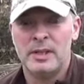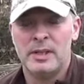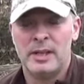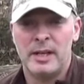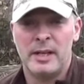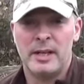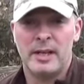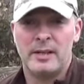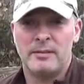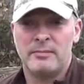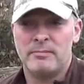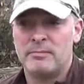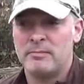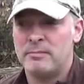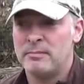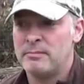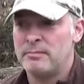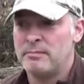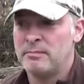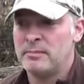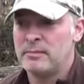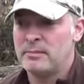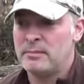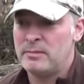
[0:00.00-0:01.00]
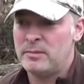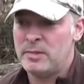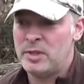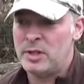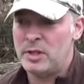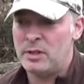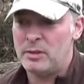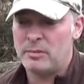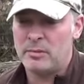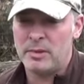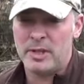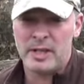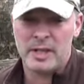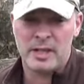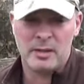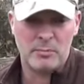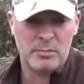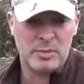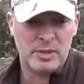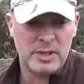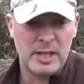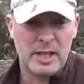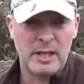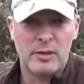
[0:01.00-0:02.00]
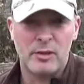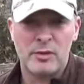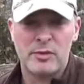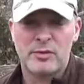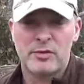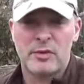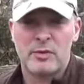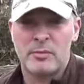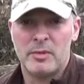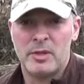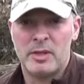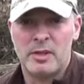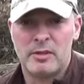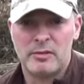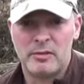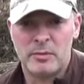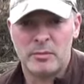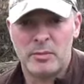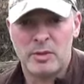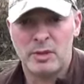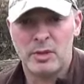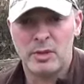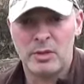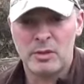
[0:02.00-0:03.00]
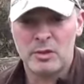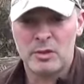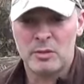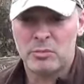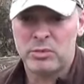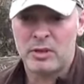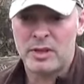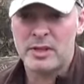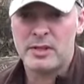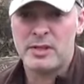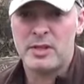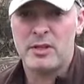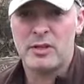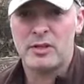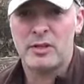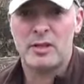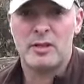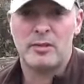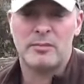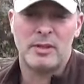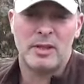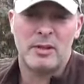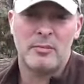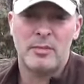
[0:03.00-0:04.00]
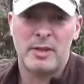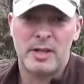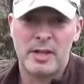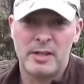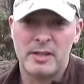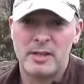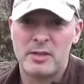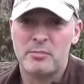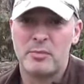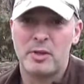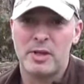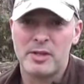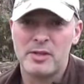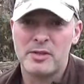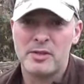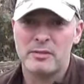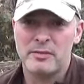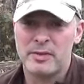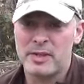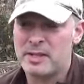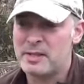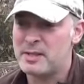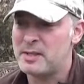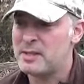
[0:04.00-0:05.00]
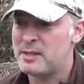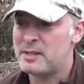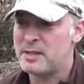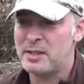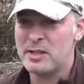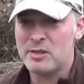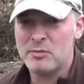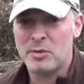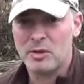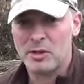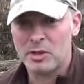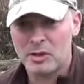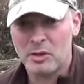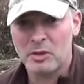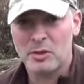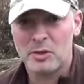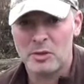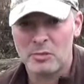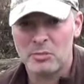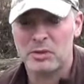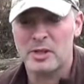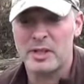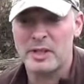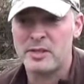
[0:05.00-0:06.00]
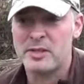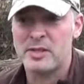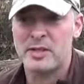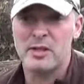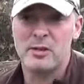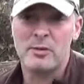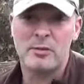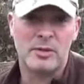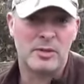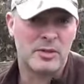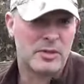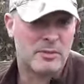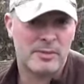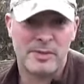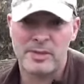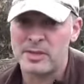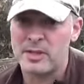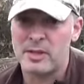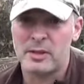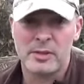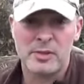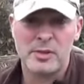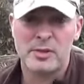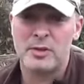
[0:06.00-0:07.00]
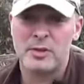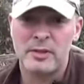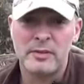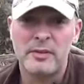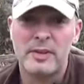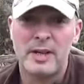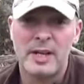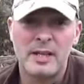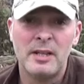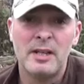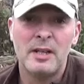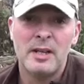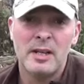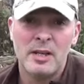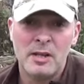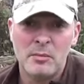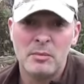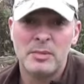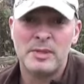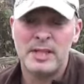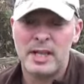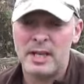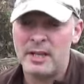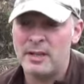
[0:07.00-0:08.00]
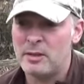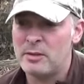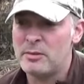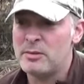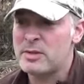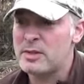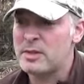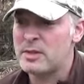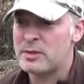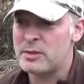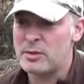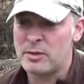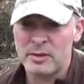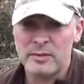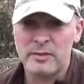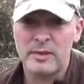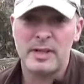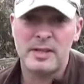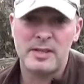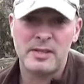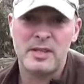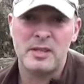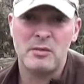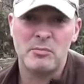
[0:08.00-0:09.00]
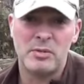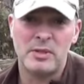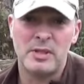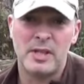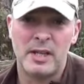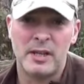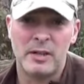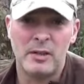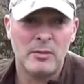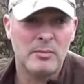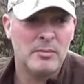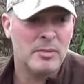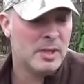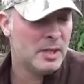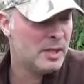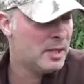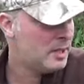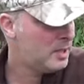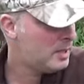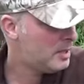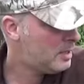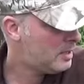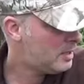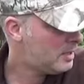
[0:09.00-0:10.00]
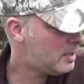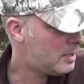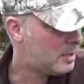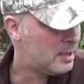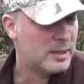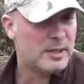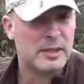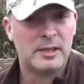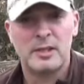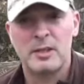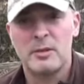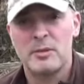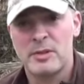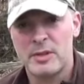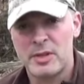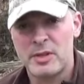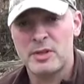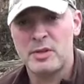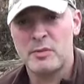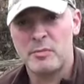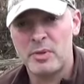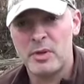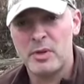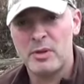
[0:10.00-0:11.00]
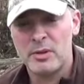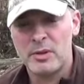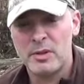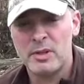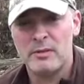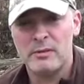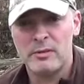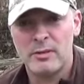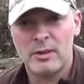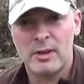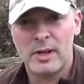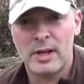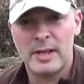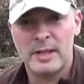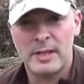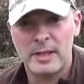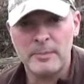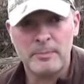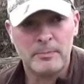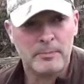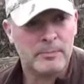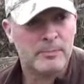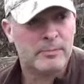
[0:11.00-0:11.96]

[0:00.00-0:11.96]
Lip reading: I got potatoes from a local place here, not my sponsor of SC Seeds, but a local place here, which sells certified potatoes, certified seed potato. I think they were the superior variety.